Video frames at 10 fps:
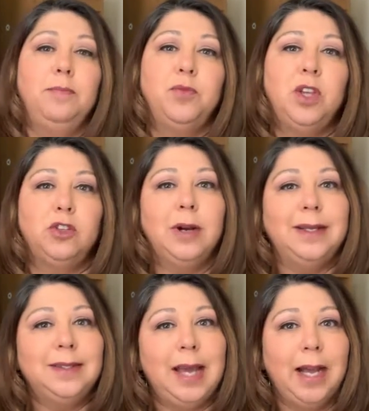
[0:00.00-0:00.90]
the
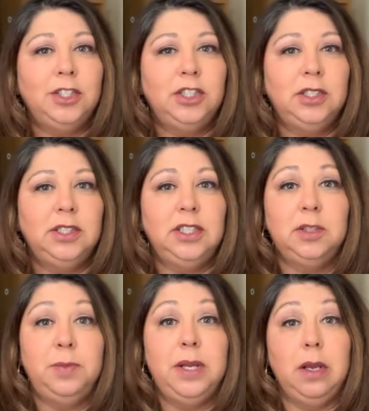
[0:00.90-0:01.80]
transaction is
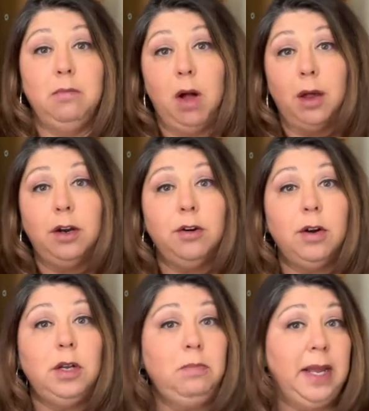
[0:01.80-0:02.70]
being monitored
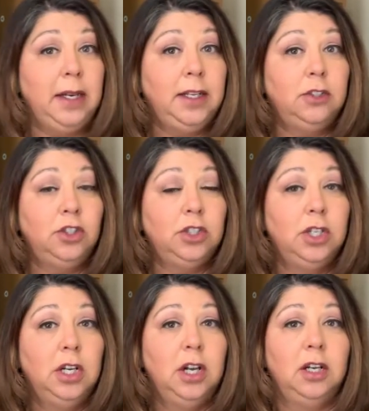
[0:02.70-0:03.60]
and managed
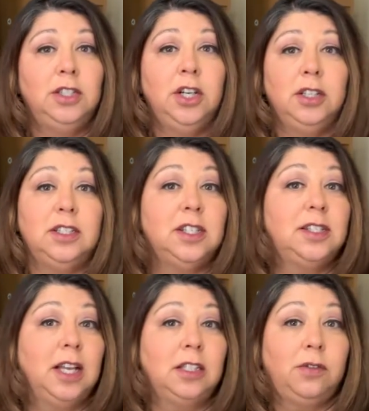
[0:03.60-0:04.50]
until it
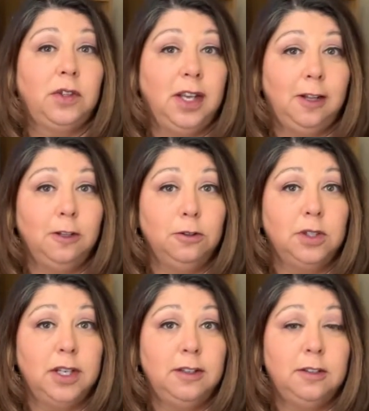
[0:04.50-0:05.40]
successfully
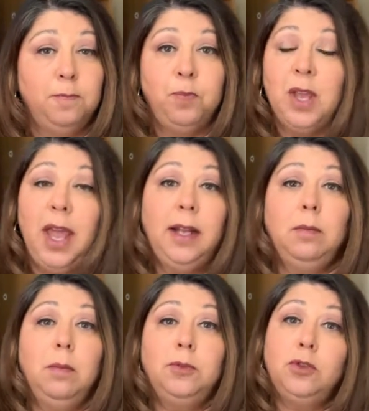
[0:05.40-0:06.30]
closes. And
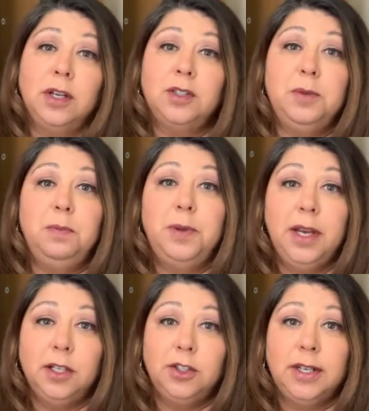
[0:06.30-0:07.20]
trust me,
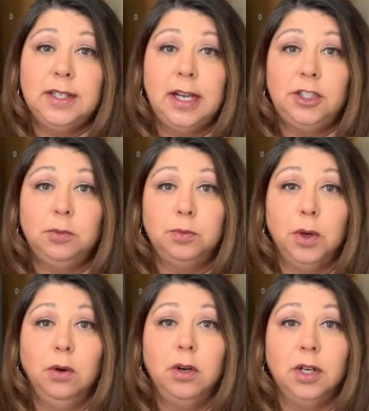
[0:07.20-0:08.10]
being a transaction
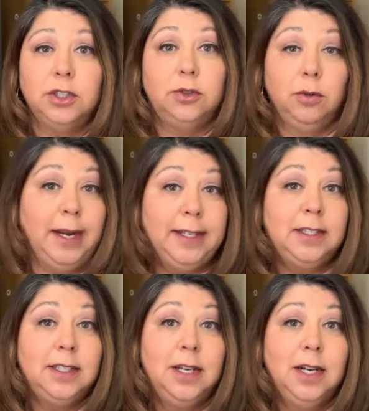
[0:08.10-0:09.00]
broker is
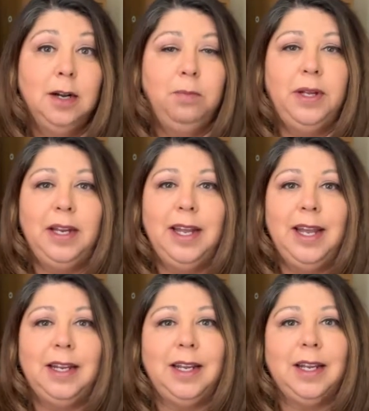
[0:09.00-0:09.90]
great, but
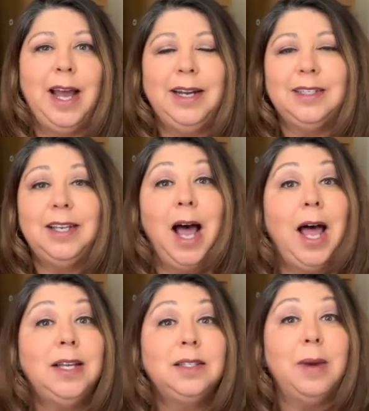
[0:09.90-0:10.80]
it kind of
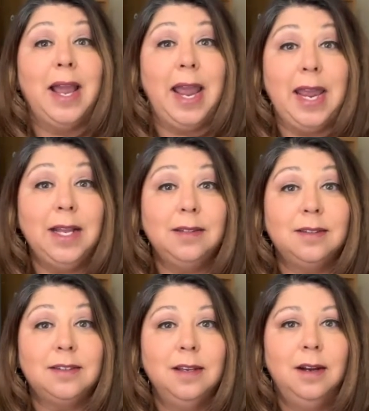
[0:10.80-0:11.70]
ties my
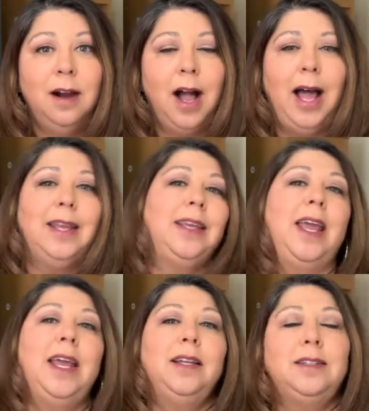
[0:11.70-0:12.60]
hands. I
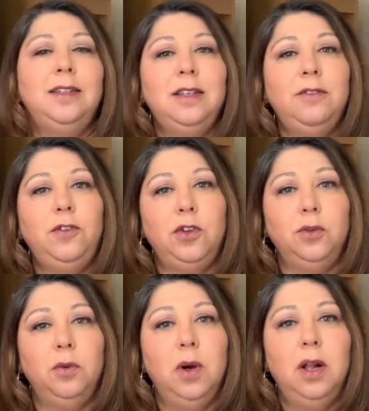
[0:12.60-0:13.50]
can't give
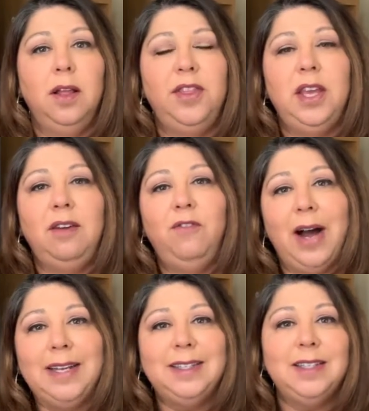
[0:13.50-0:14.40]
you the
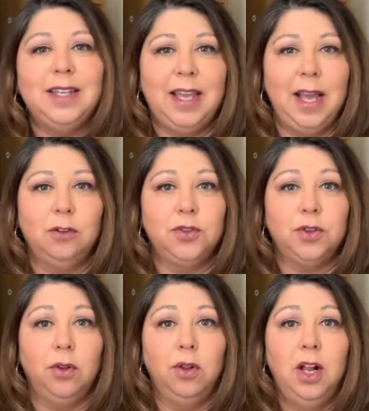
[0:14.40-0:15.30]
advice and the
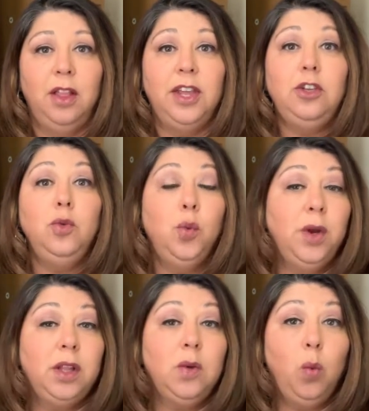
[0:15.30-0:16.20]
counsel that you
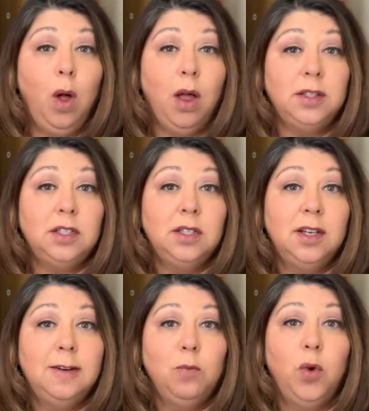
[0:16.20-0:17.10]
really want
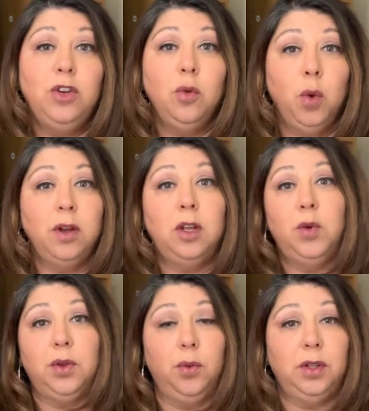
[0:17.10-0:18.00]
when you're working
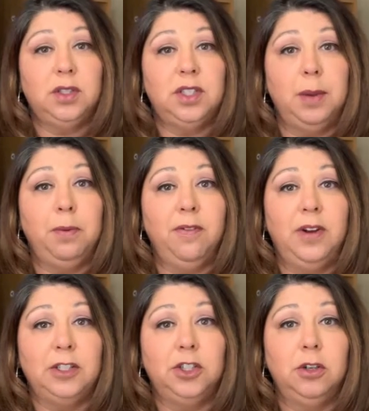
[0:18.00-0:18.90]
with a real estate
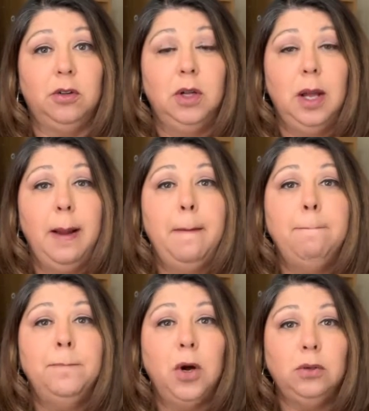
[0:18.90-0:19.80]
professional.
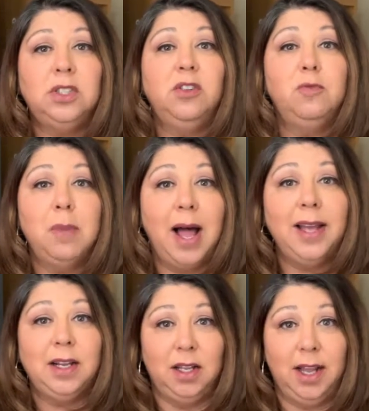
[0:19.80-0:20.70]
Most of my
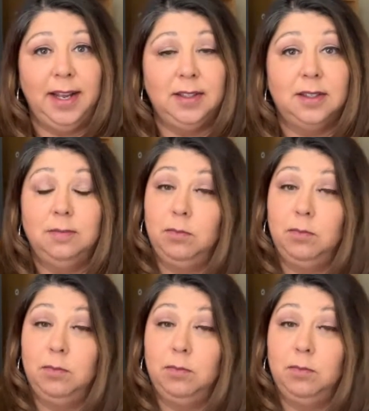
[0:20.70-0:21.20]
clients,